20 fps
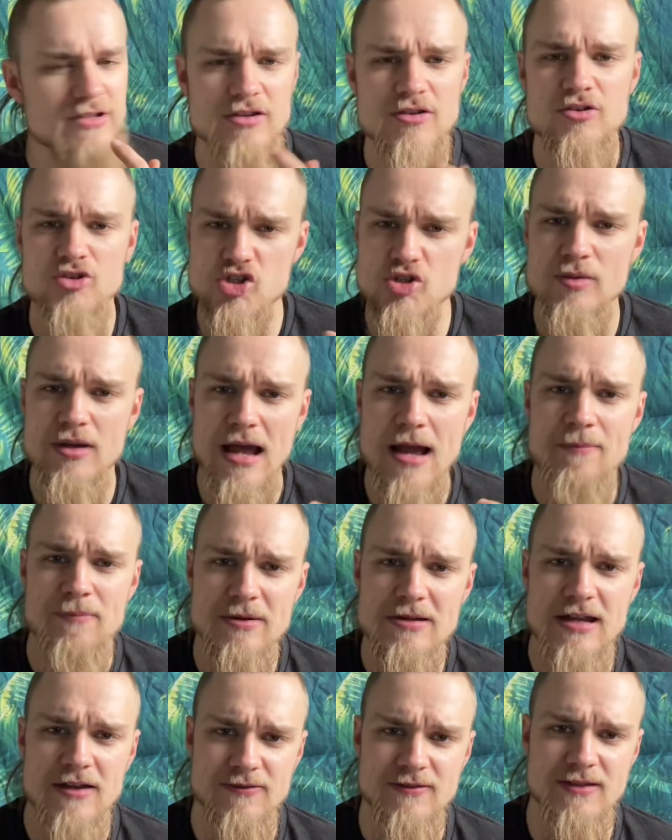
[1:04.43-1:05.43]
something happened
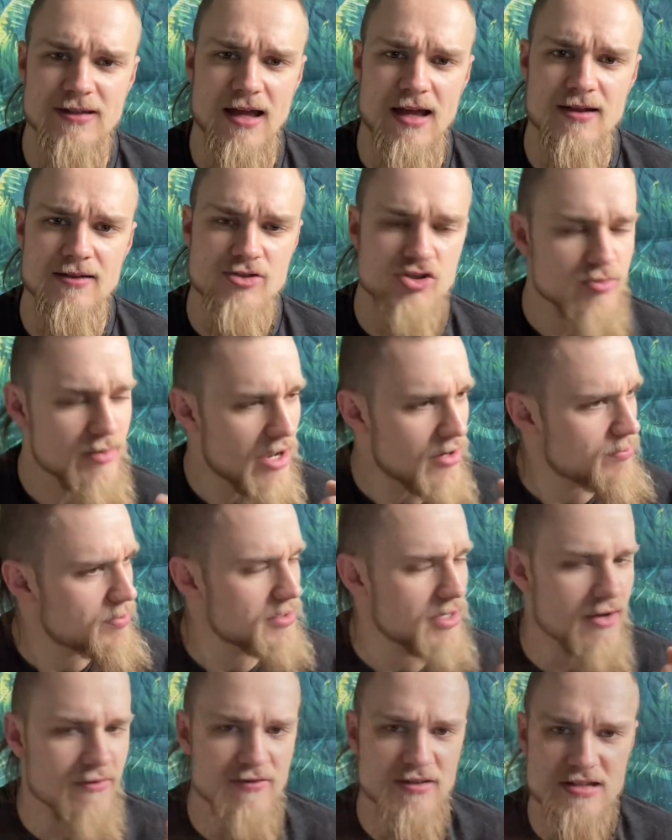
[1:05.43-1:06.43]
after that. Something happened
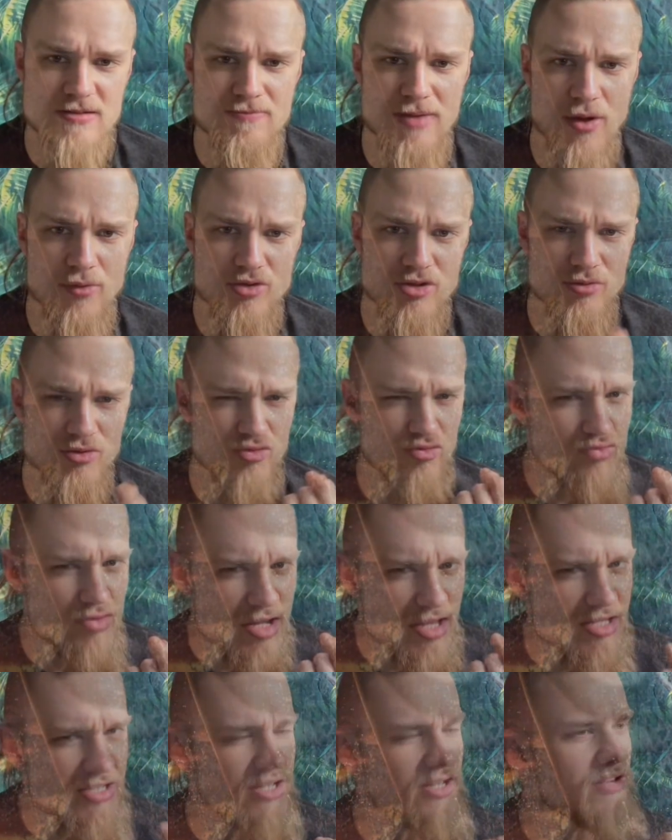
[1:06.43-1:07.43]
after this boundary was really
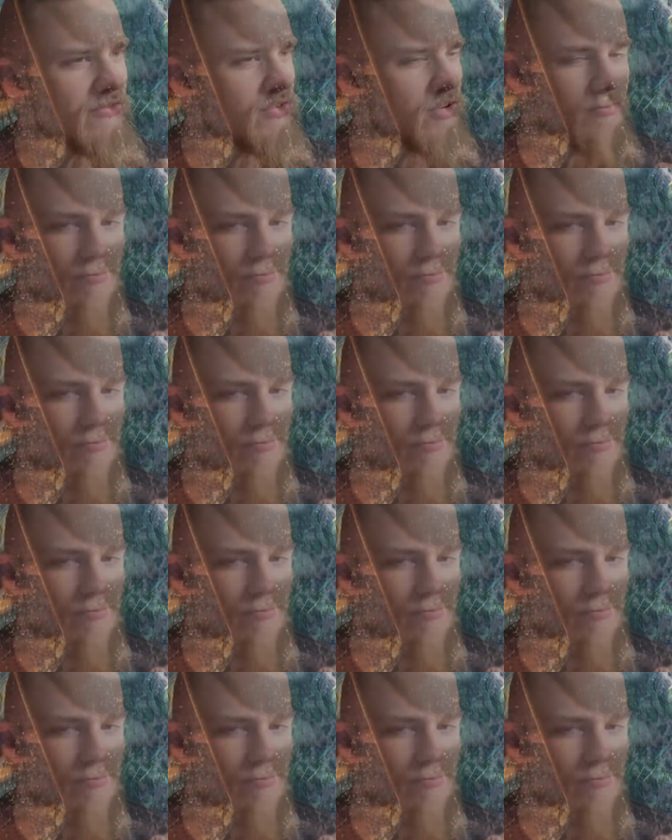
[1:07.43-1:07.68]
significant,